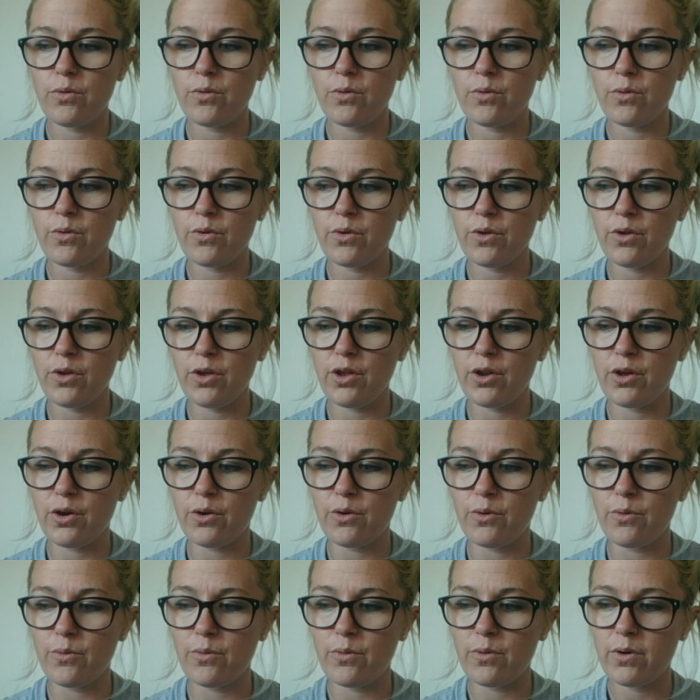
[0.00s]
you
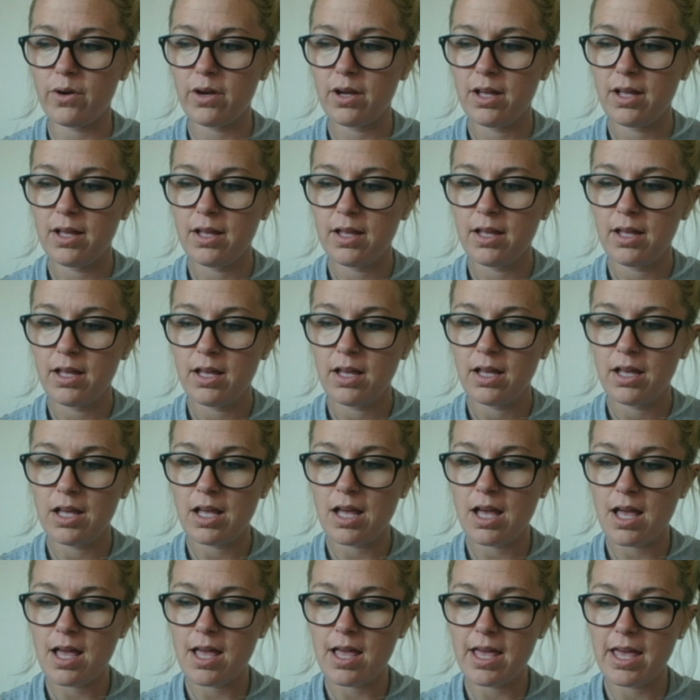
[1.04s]
know,
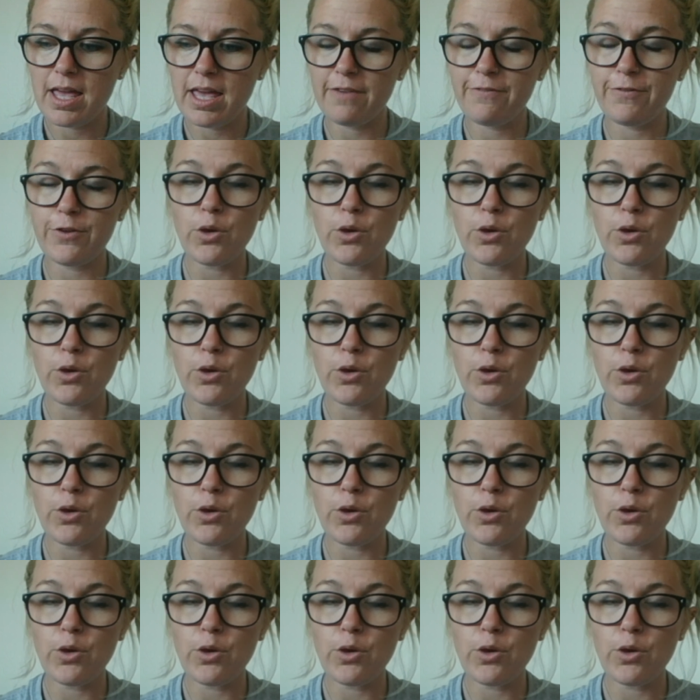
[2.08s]
if you